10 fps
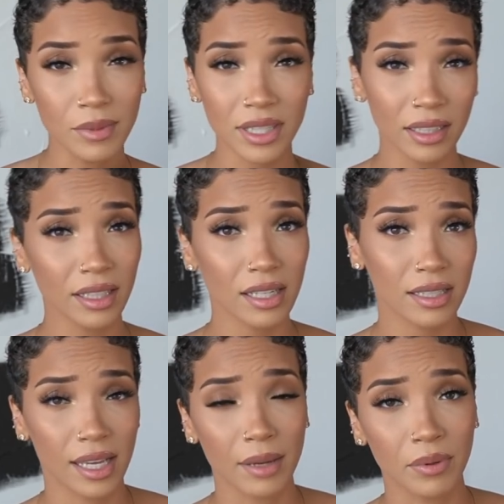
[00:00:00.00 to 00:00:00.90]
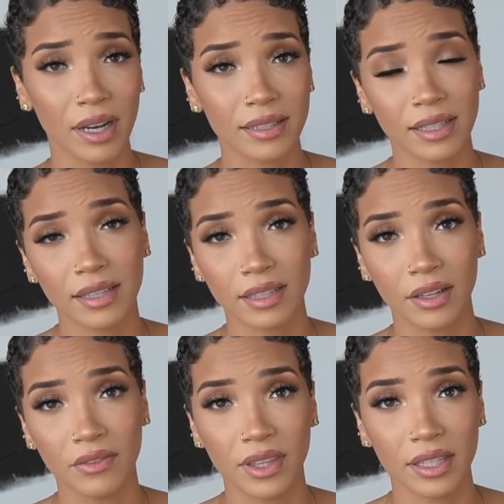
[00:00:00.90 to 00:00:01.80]
I'm still in the design process
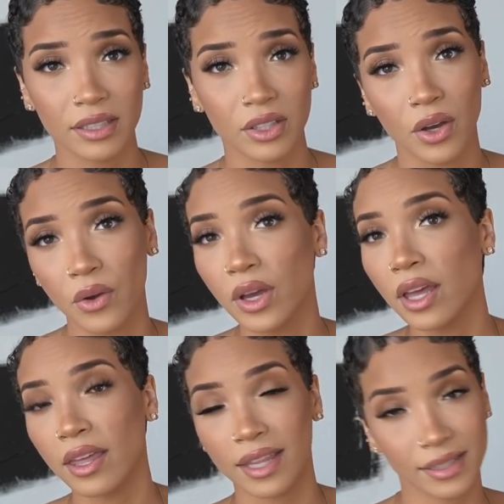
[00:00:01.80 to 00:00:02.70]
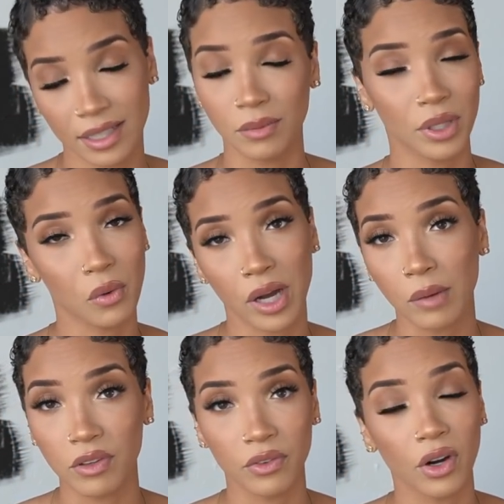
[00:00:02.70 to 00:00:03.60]
of this, so that's gonna be a while
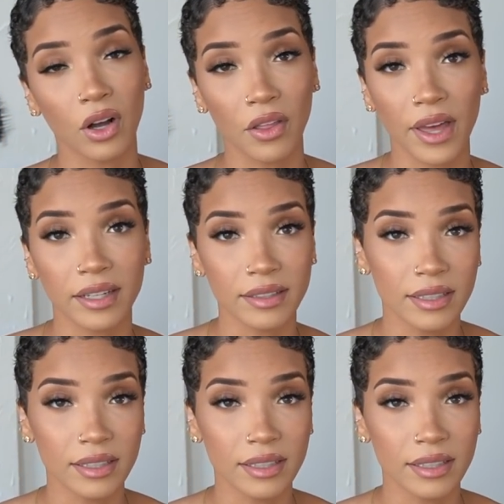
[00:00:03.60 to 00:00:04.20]
before all that is